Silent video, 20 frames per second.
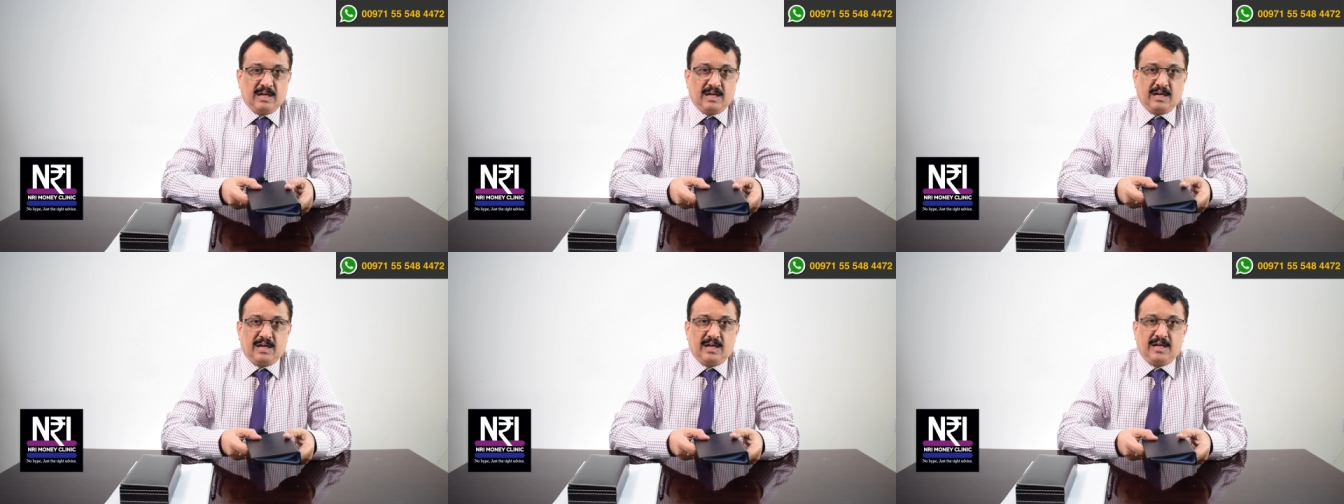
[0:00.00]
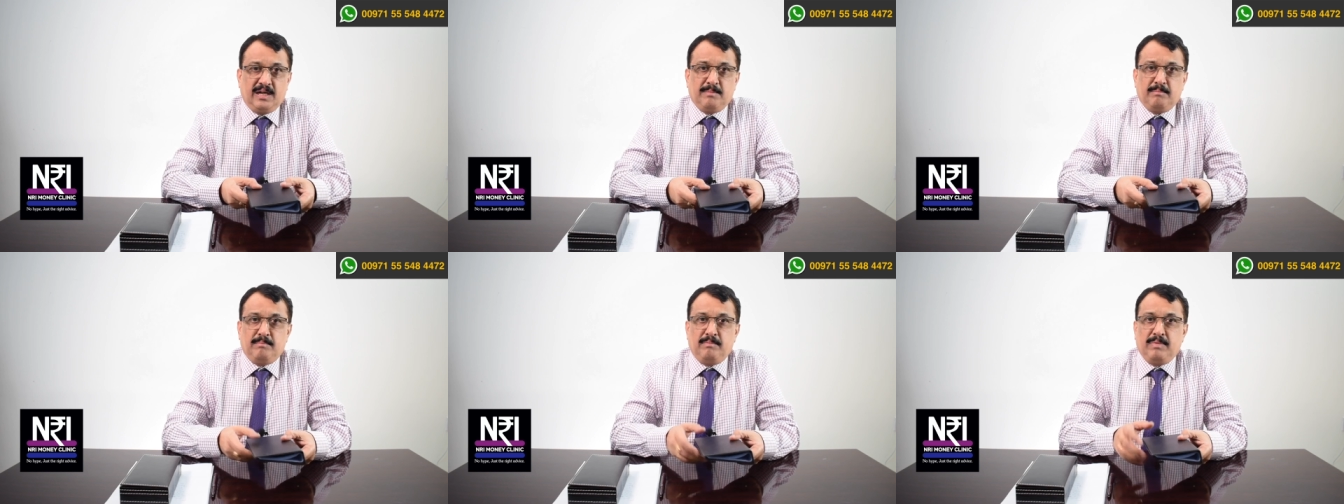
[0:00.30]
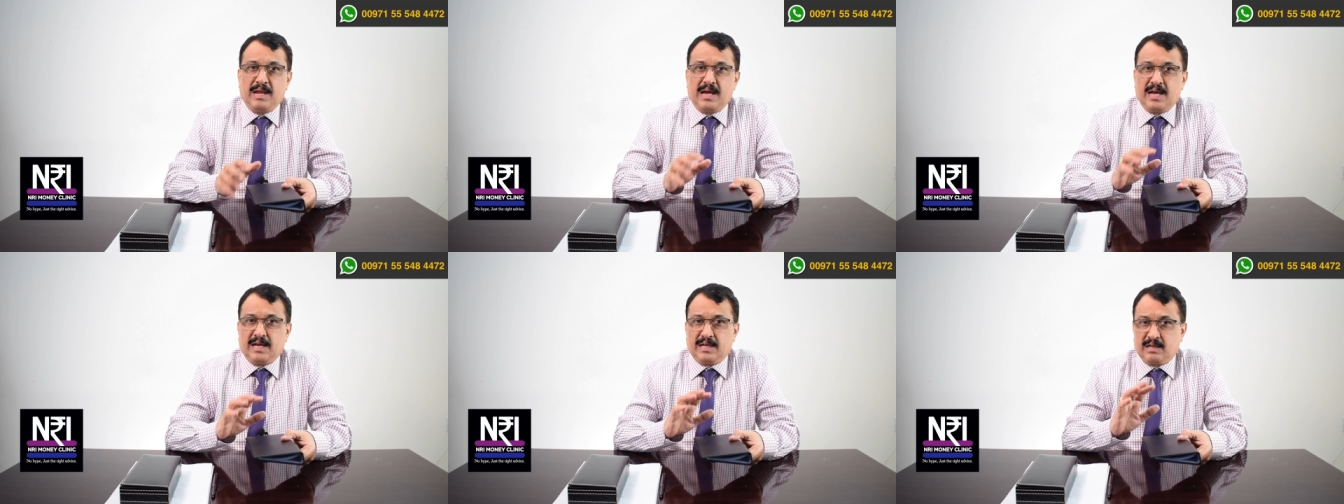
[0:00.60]
and a
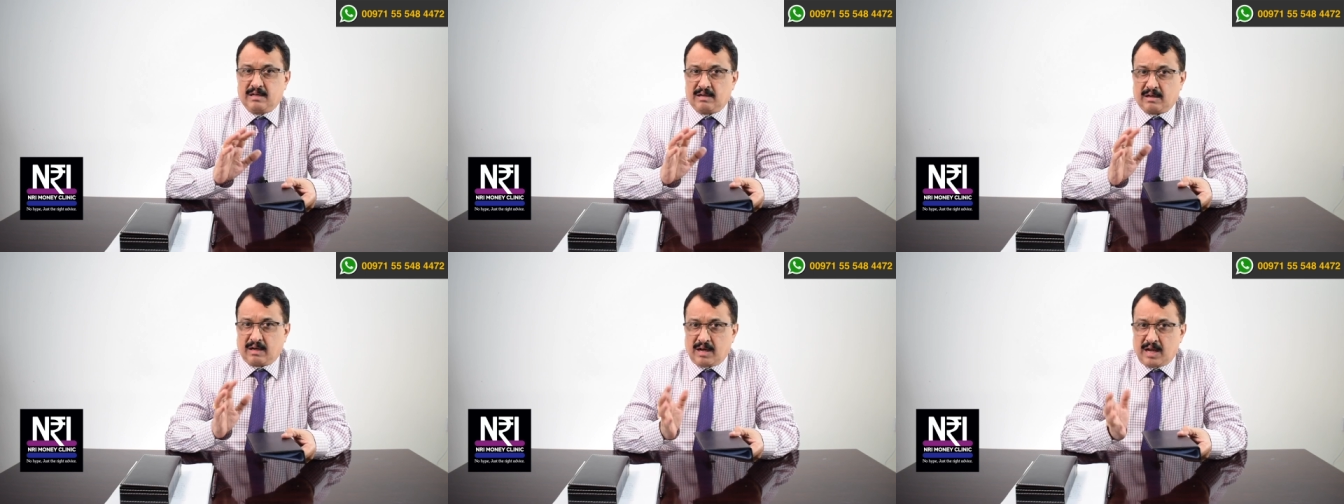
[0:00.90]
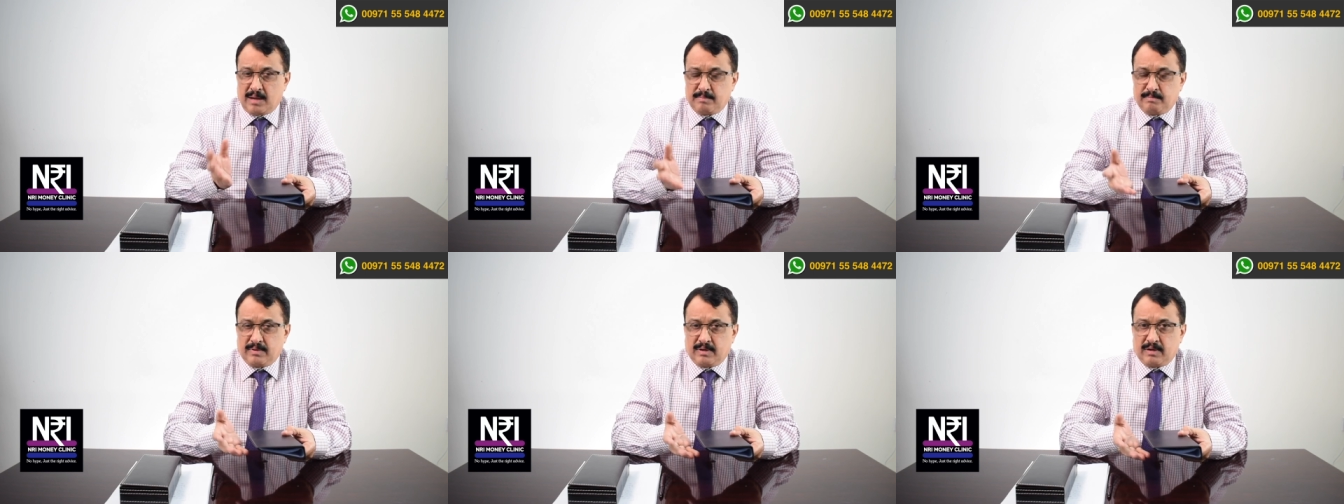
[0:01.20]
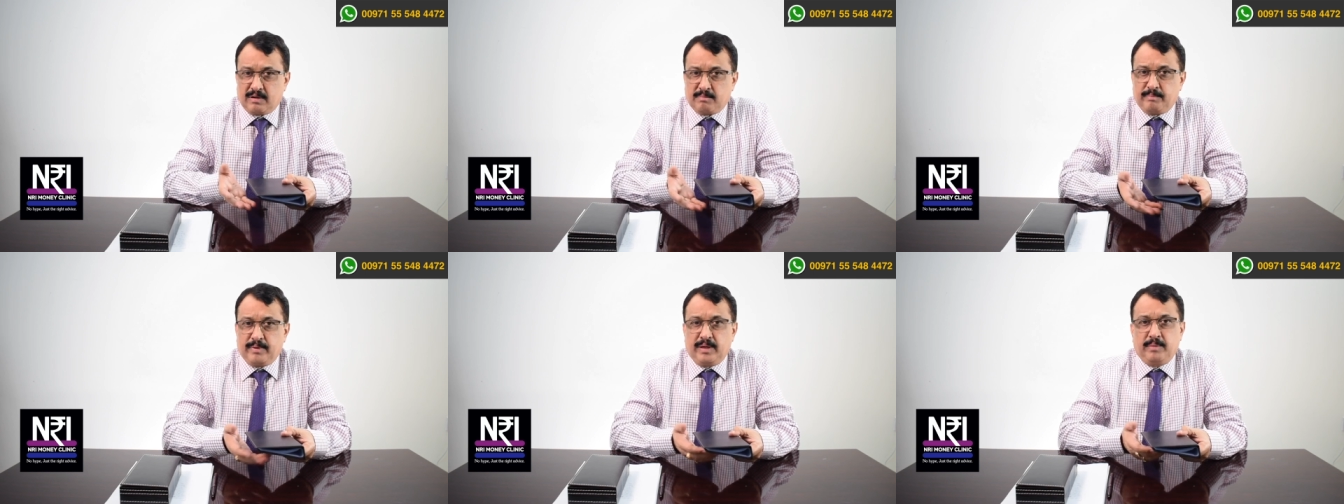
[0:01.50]
black wrapper
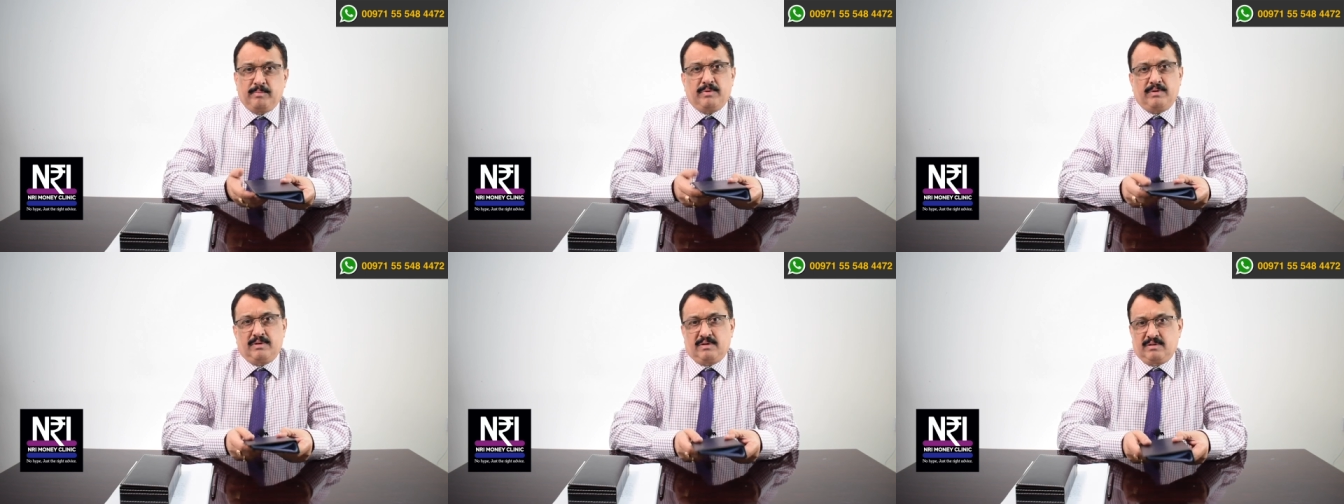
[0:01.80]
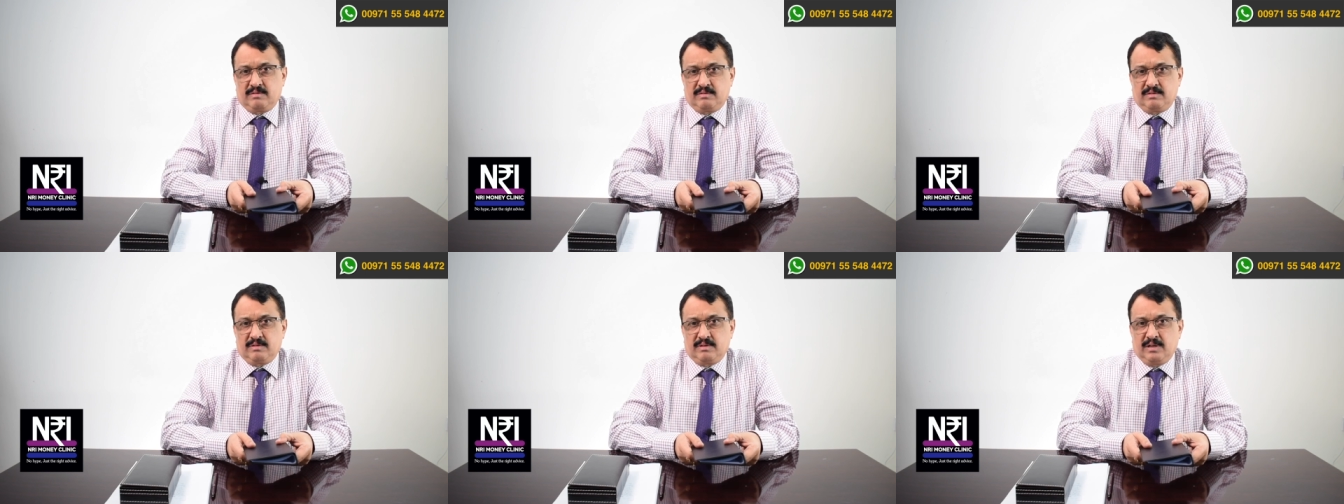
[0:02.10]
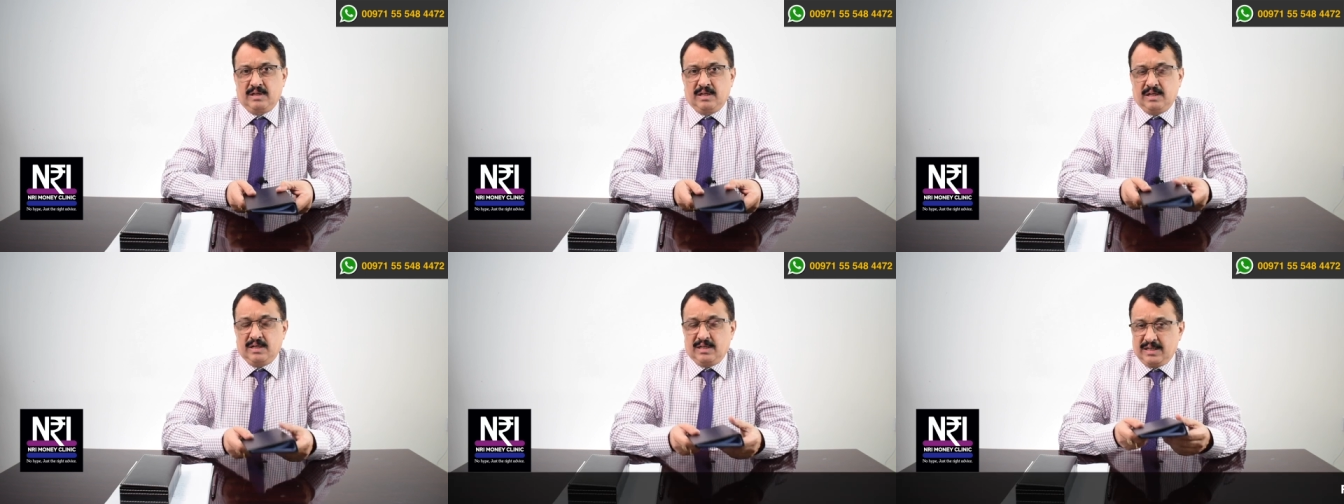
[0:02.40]
paper.
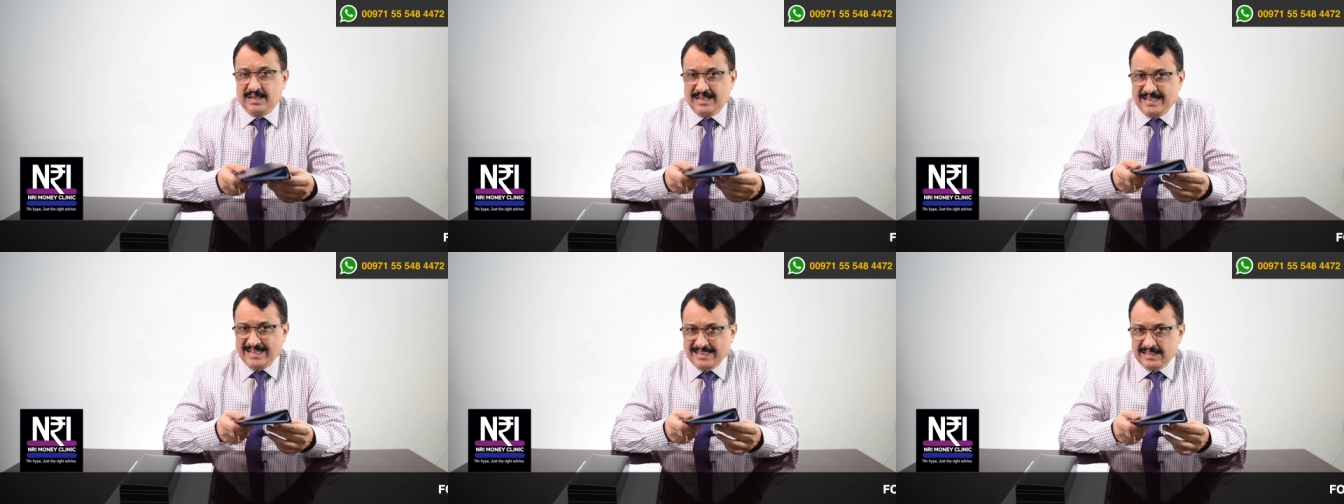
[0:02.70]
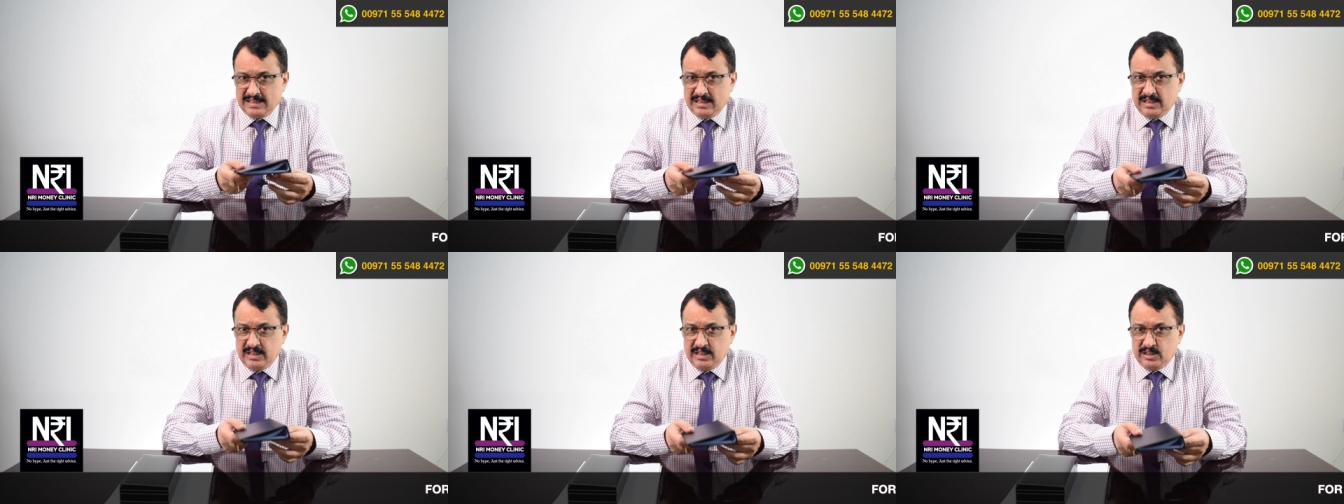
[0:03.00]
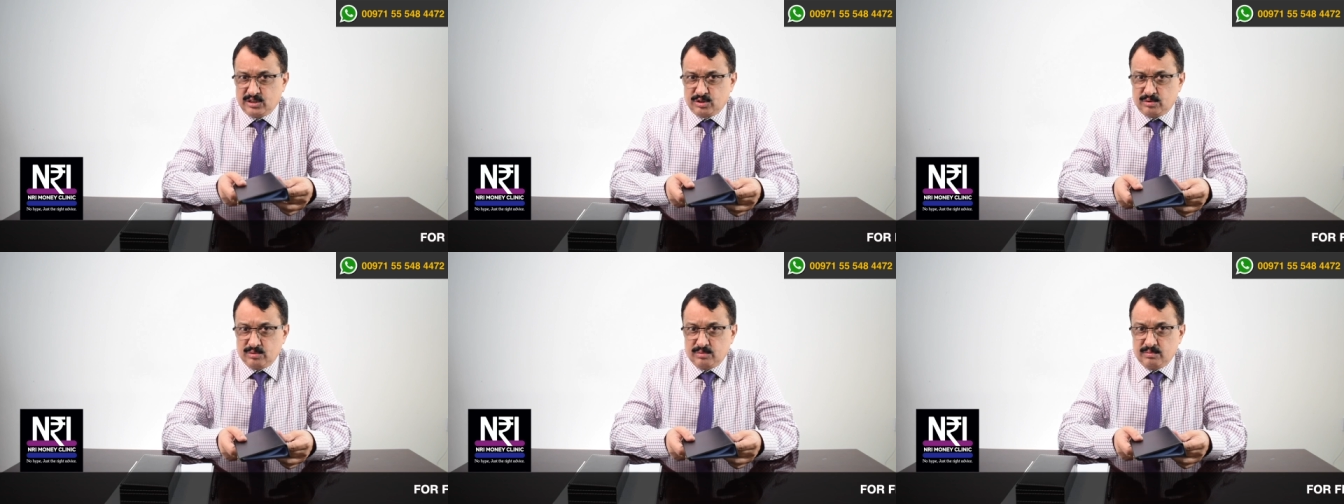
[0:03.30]
Get these
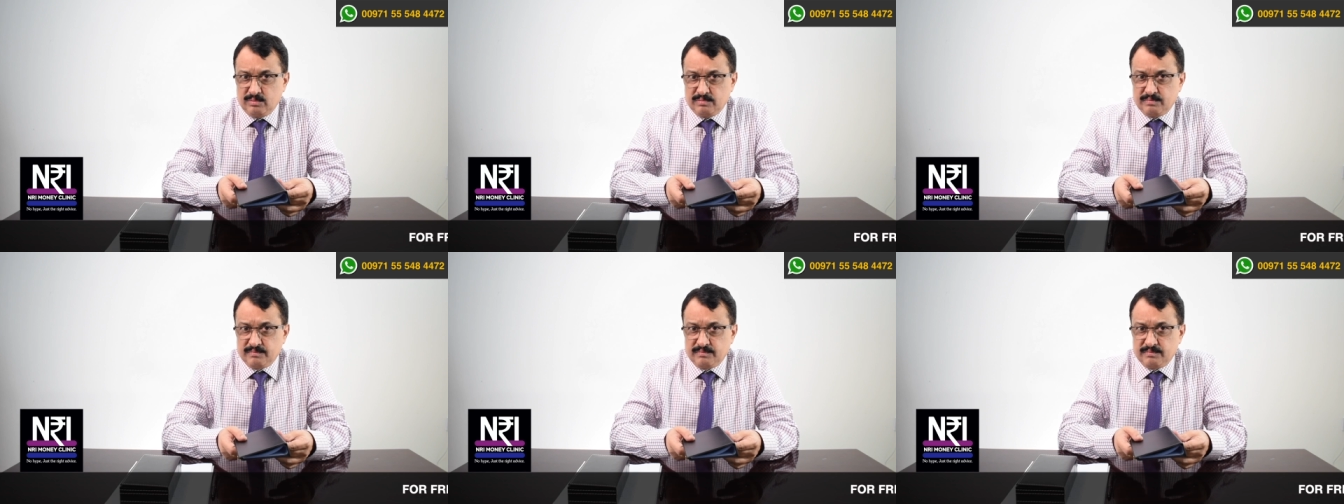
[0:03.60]
two.